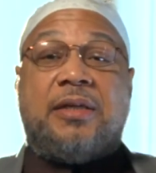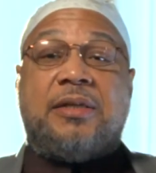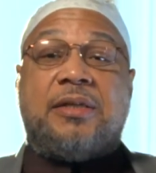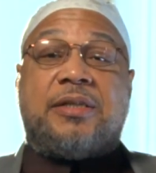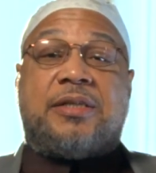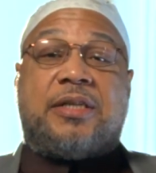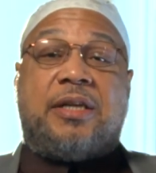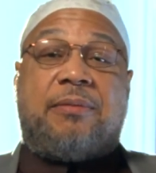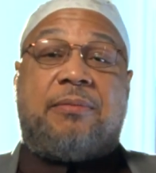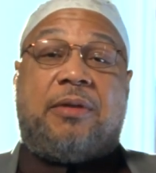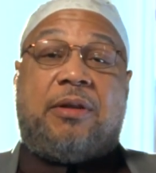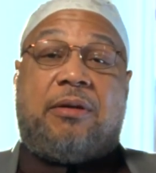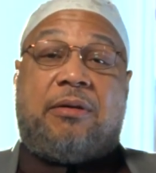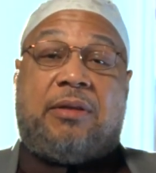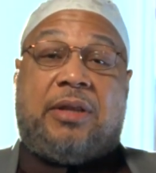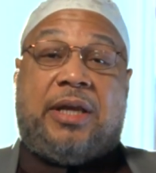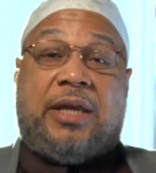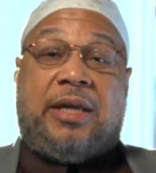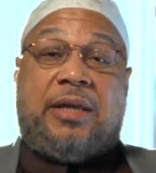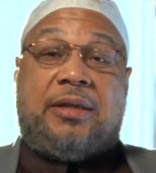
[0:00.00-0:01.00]

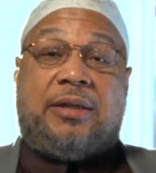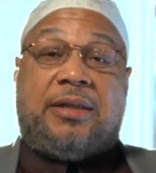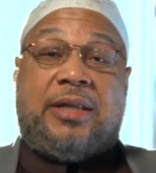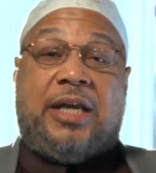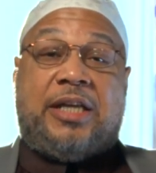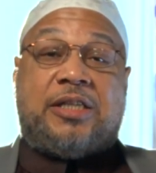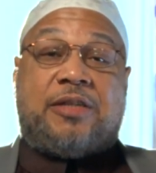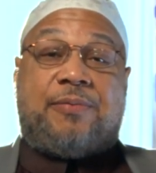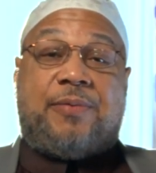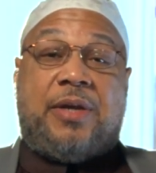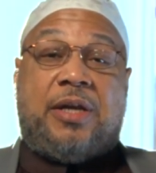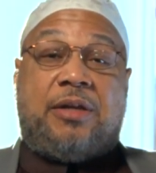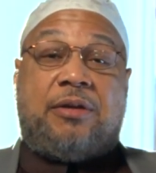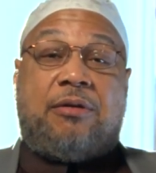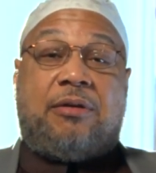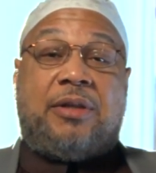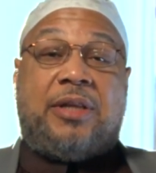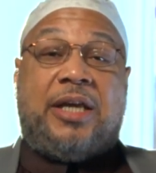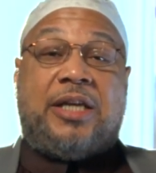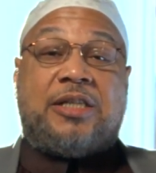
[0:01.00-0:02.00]
Similarly, lesbian
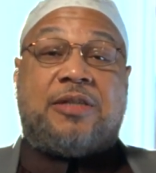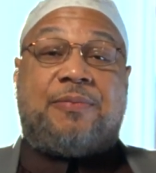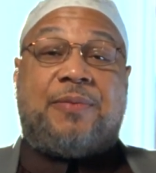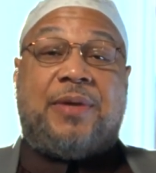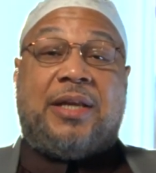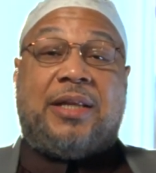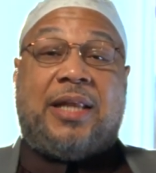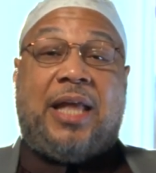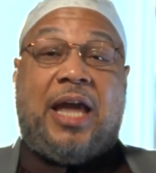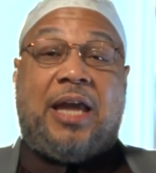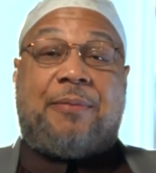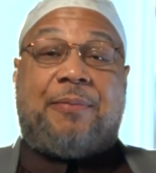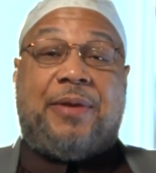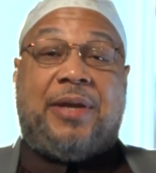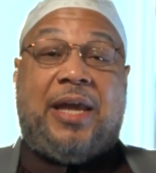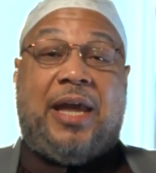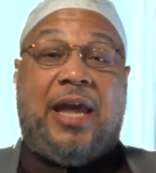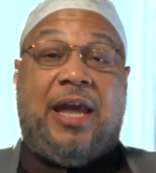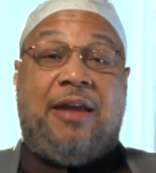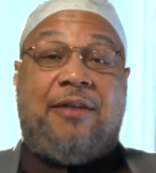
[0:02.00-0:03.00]
or lesbian like
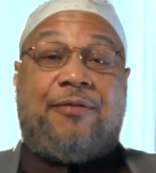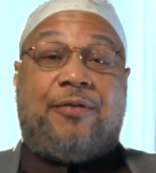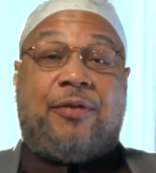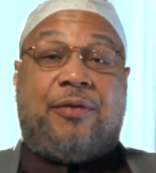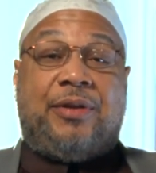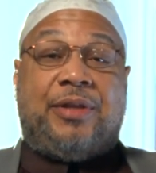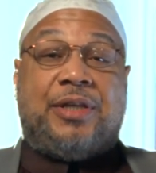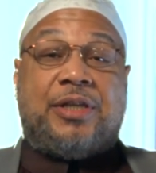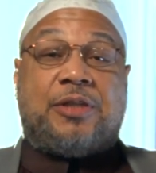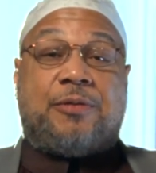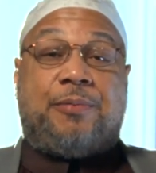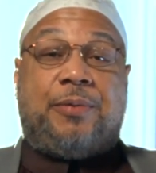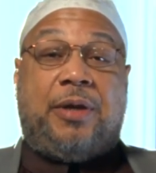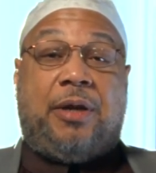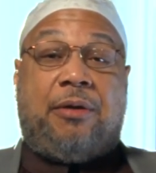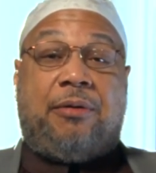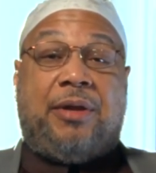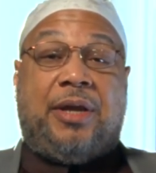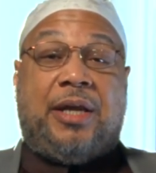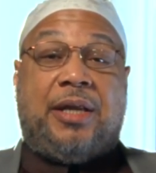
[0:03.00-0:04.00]
behavior in this
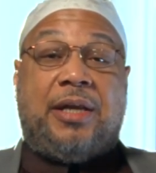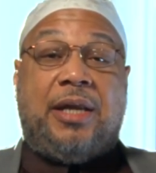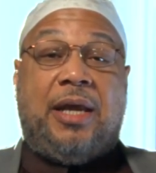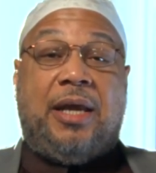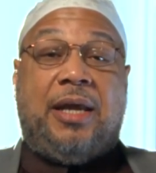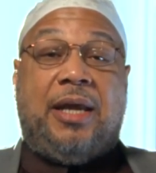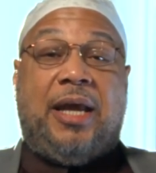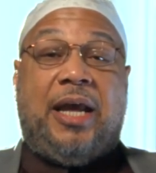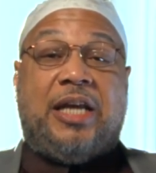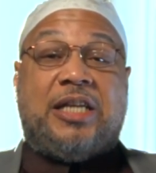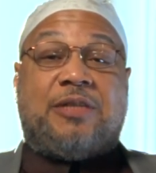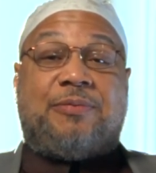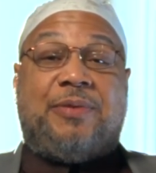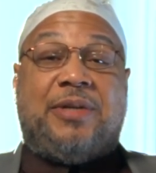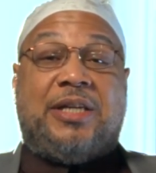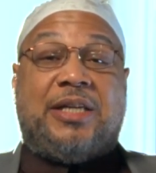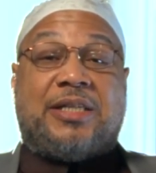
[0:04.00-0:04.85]
period has been